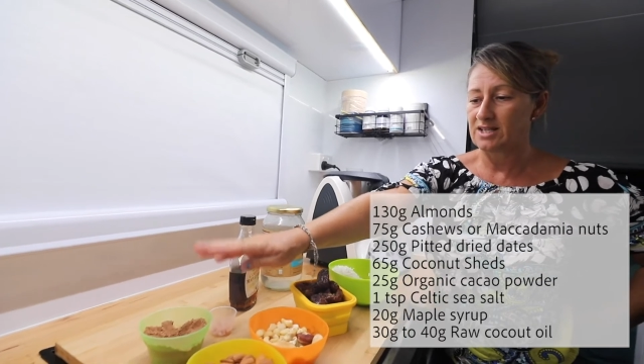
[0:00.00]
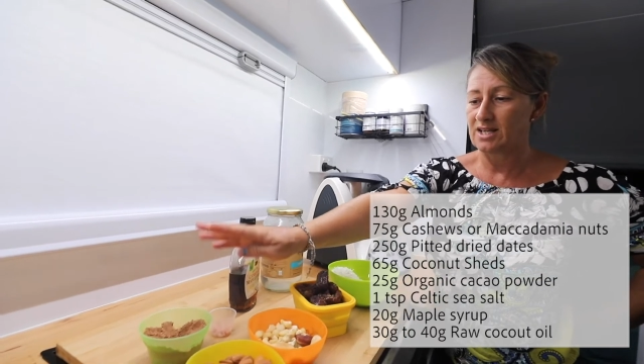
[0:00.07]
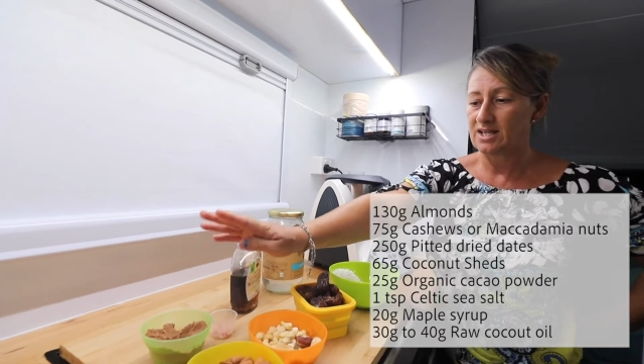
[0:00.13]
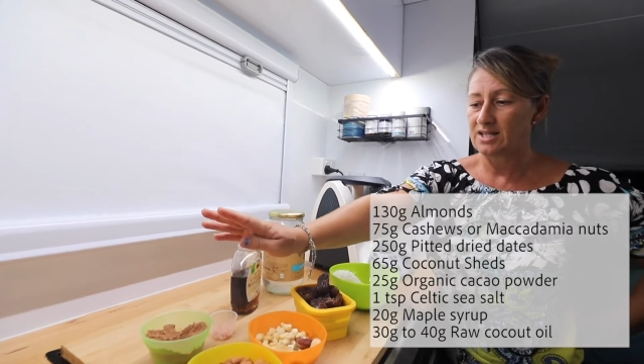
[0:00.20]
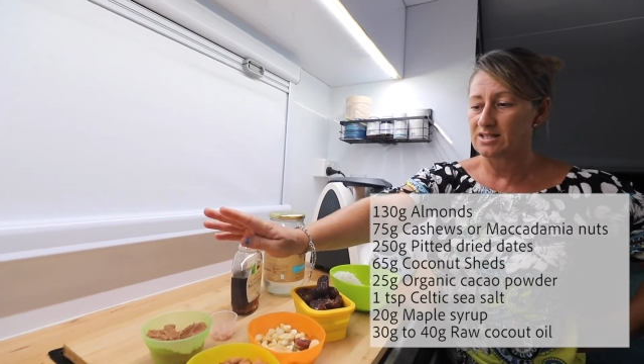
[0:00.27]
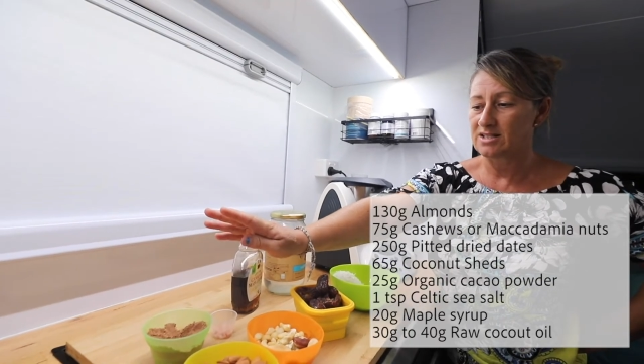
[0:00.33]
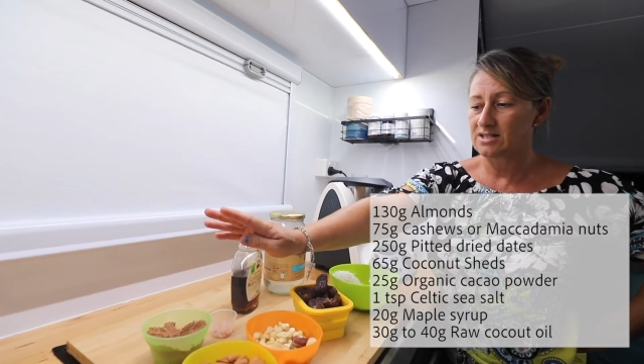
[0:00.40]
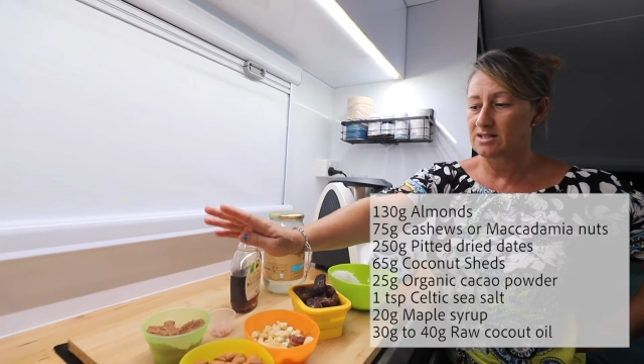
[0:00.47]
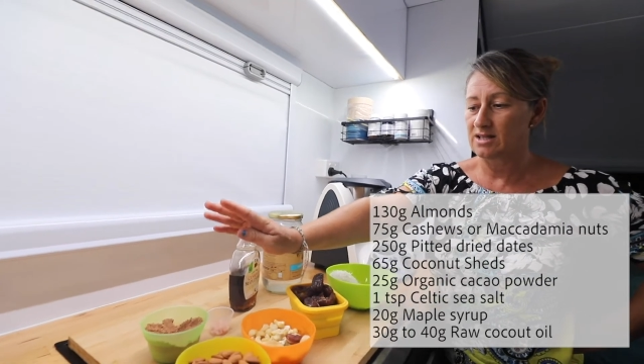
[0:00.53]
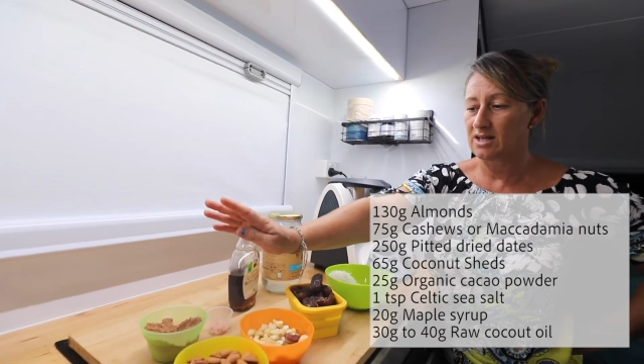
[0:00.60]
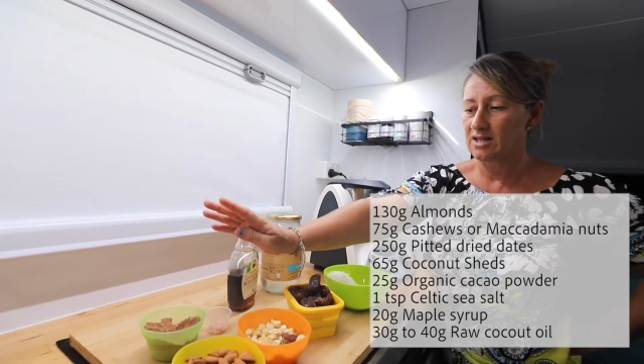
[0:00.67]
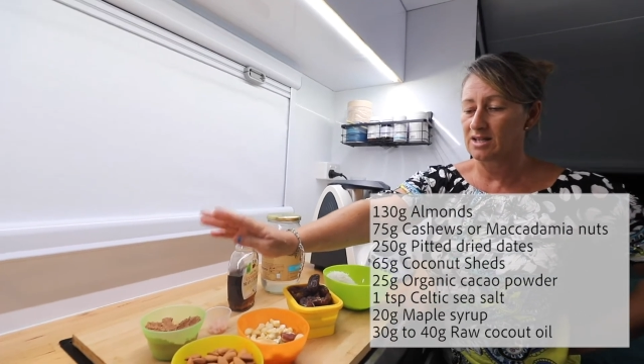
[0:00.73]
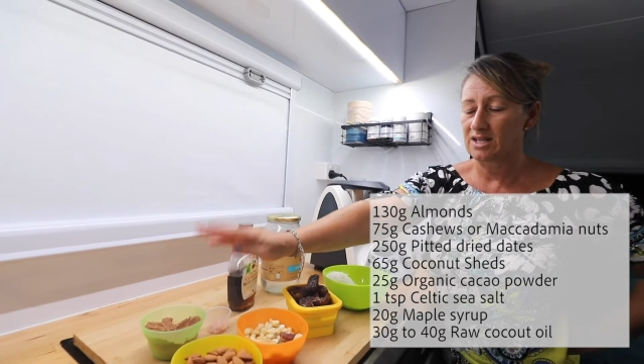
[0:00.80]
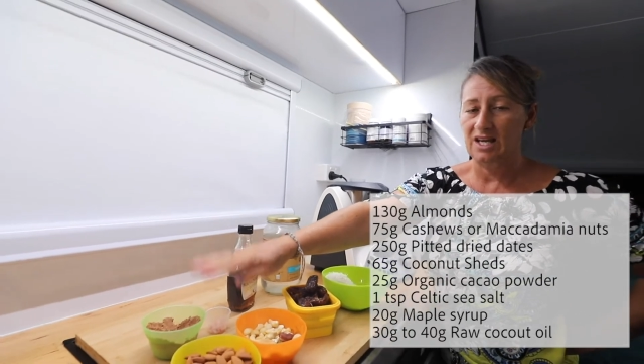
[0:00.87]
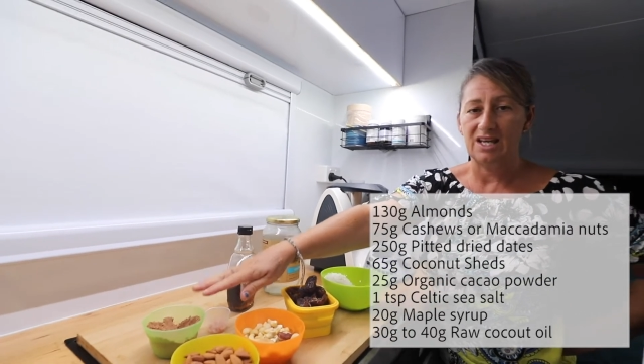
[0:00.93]
is
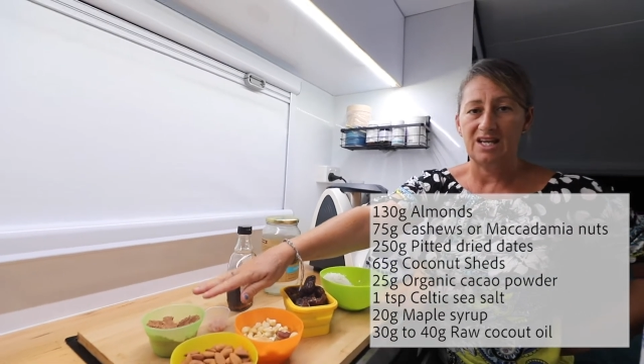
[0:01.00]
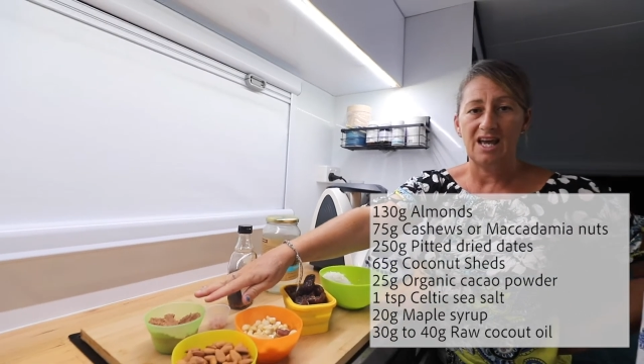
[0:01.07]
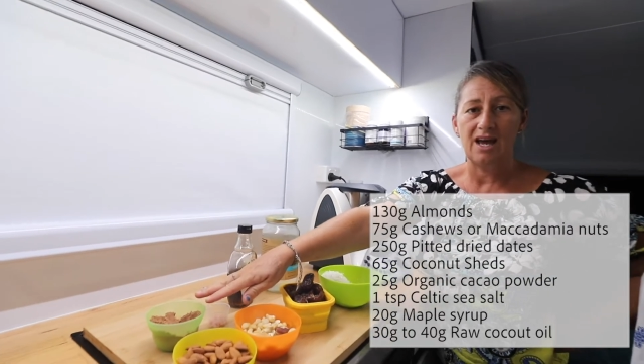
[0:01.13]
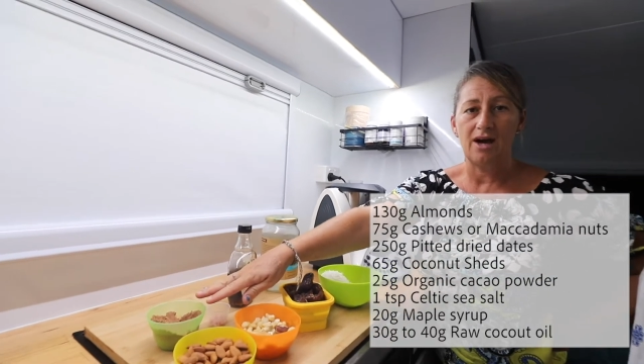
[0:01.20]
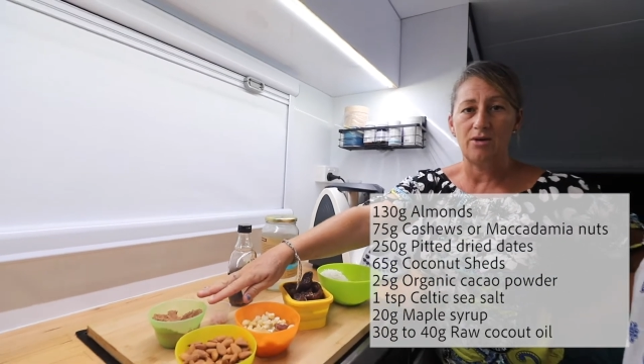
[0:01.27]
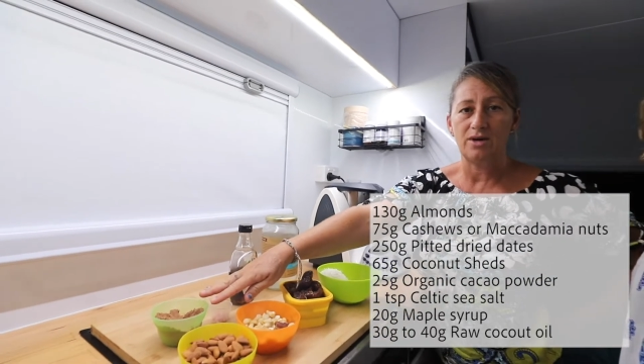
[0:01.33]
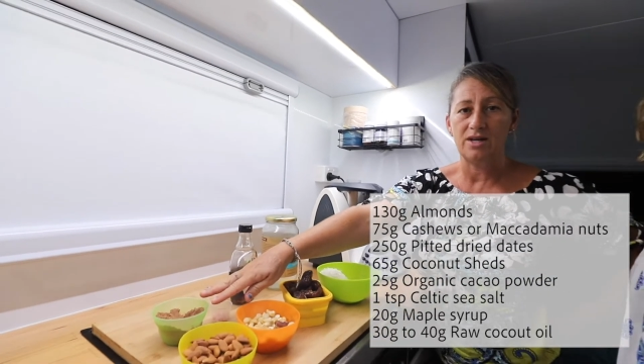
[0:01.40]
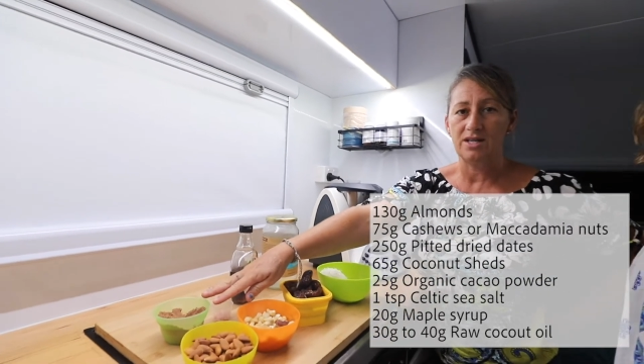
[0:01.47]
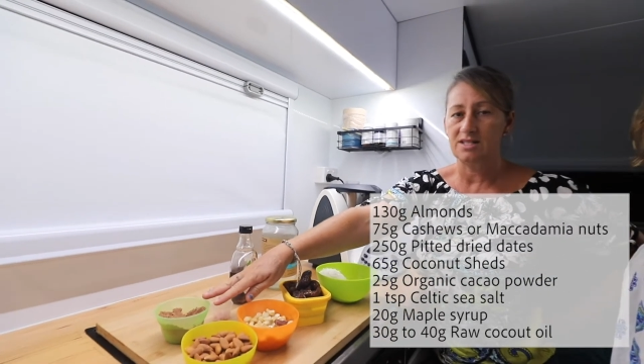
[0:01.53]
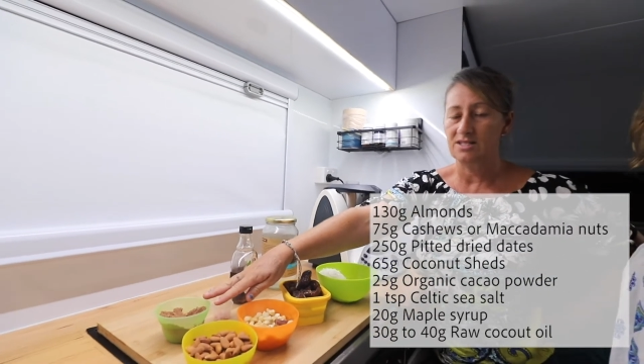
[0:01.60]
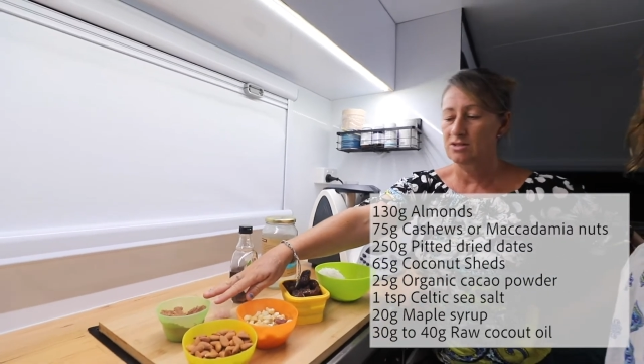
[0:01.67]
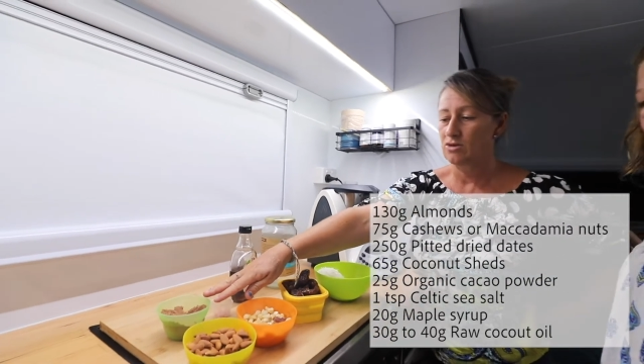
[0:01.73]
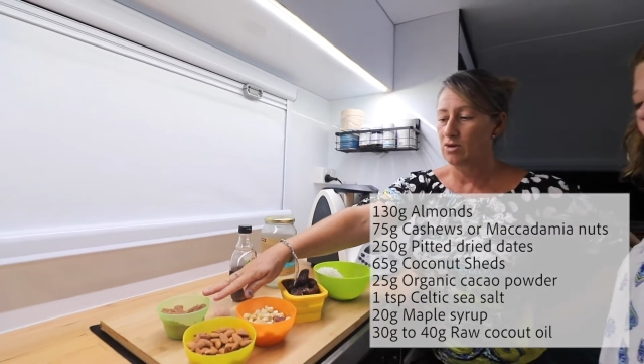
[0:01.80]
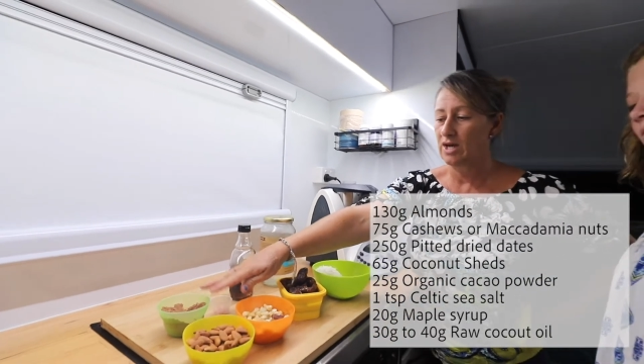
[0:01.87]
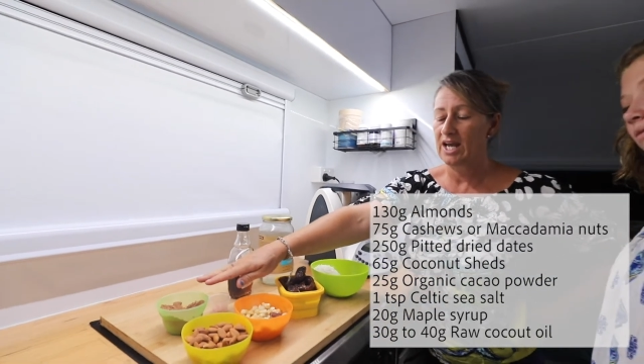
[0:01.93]
that the cacao
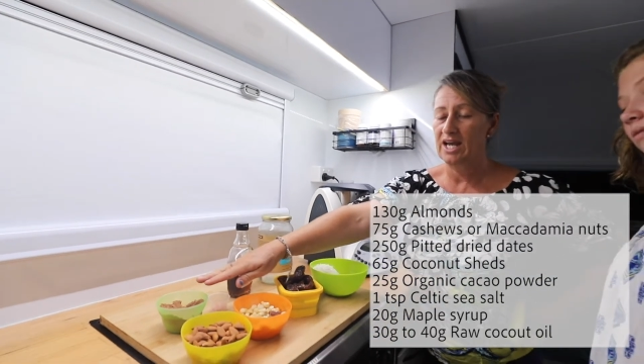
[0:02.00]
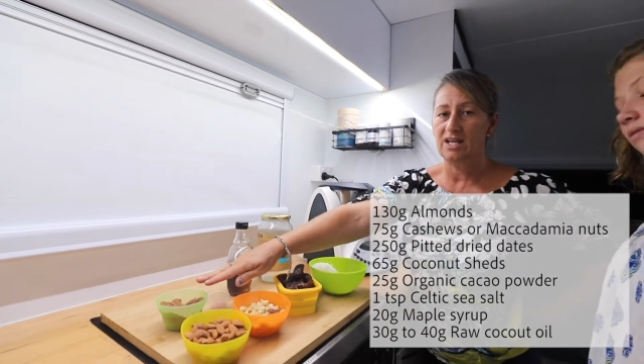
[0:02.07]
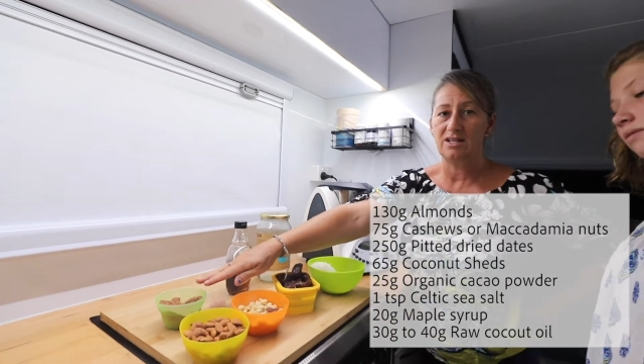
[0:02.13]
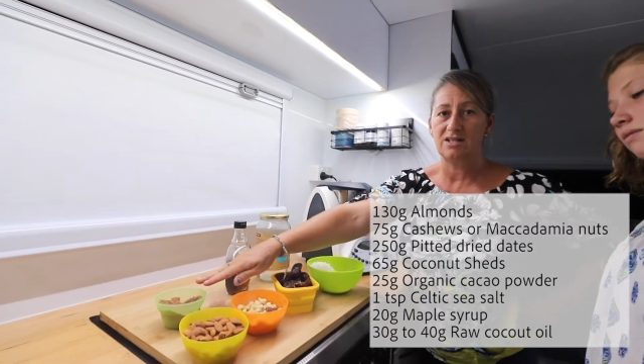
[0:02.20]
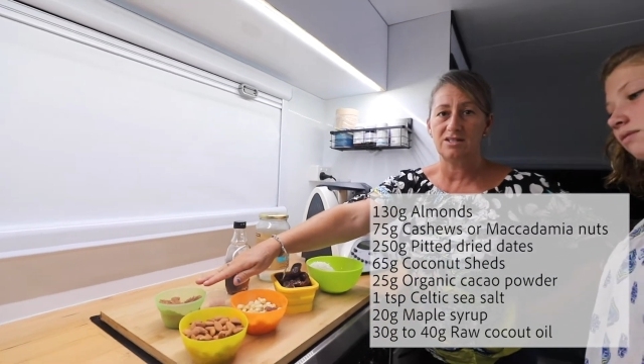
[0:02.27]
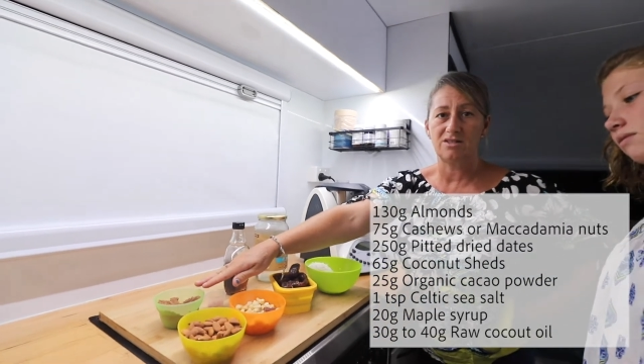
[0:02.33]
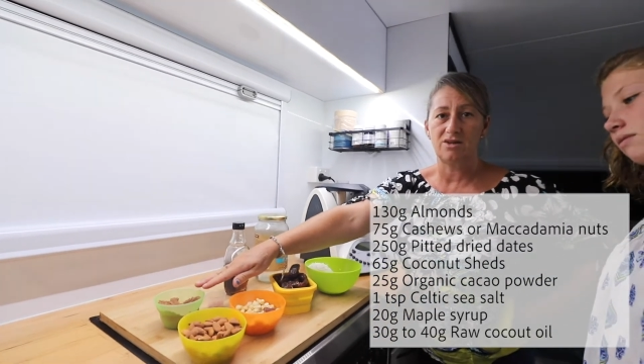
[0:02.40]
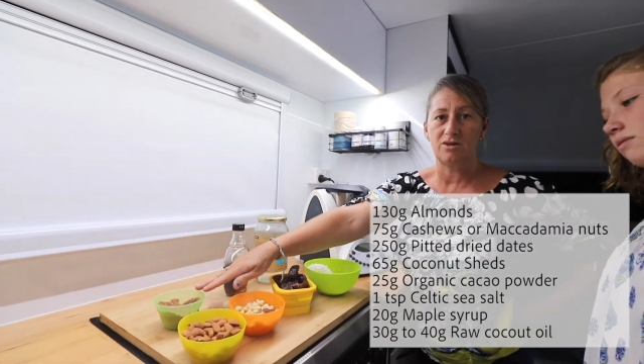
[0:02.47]
is not heated as